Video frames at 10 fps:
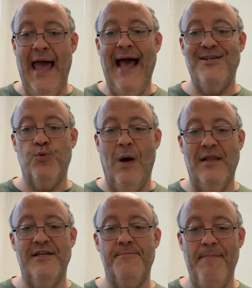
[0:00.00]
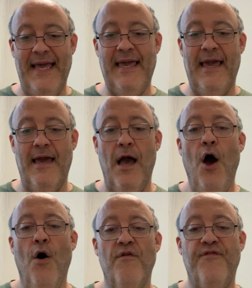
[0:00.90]
as well as making
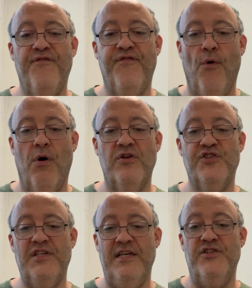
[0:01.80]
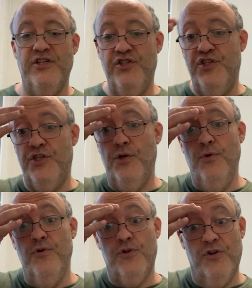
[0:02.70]
fall season
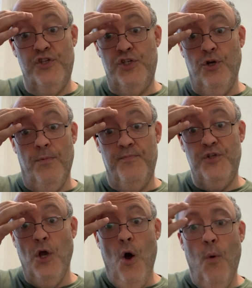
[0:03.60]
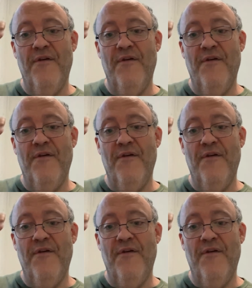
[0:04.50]
stews or soups